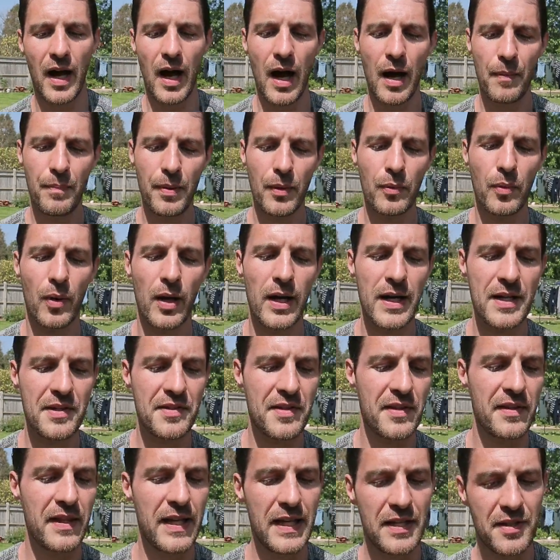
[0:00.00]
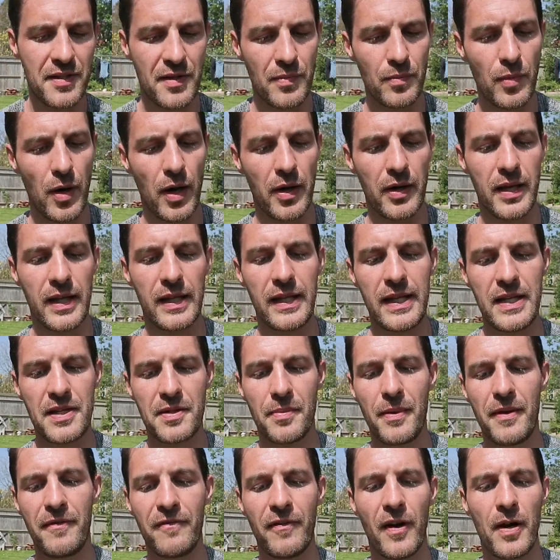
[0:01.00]
upper wise needs some work. It needs
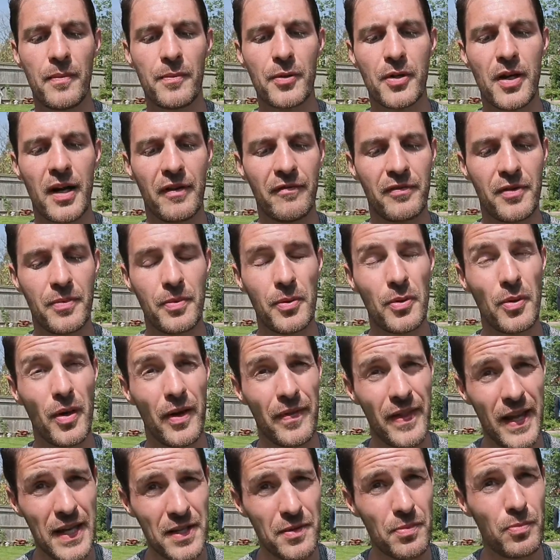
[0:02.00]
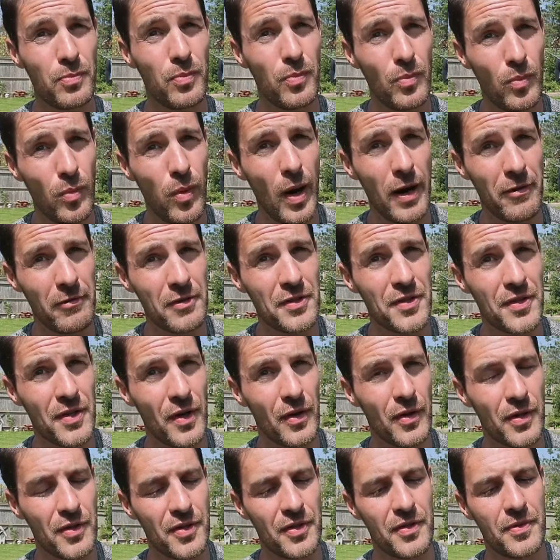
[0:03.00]
to be far more comfortable, and that's wearing
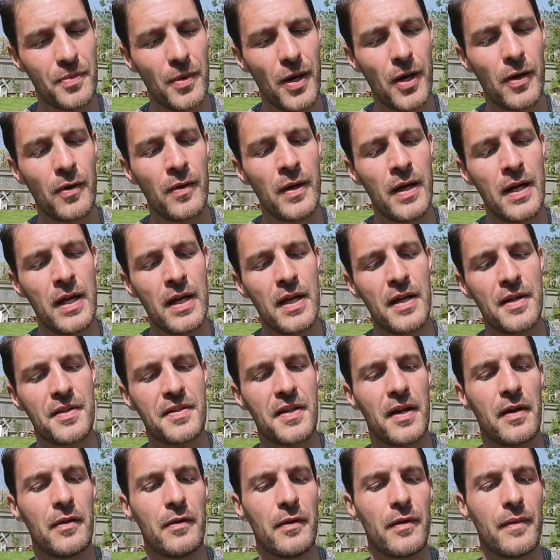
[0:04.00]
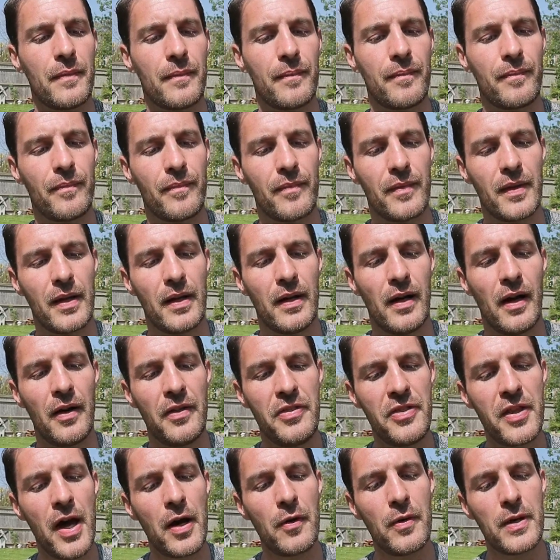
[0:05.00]
socks as well. So I
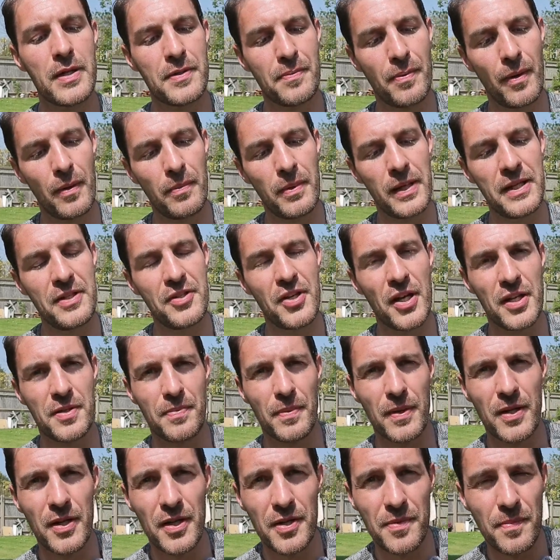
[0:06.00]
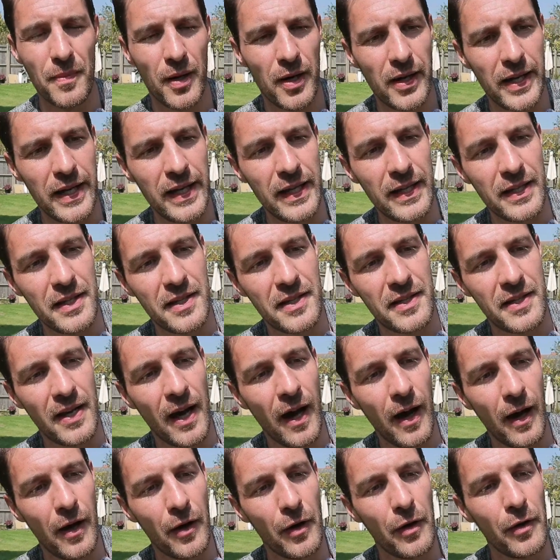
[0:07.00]
know it's probably just because my
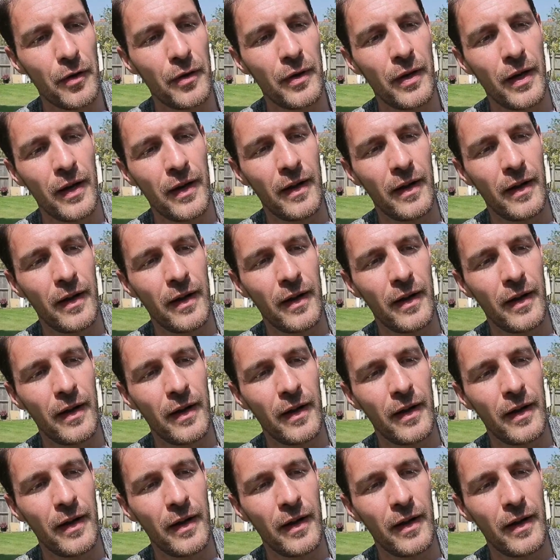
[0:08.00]
toe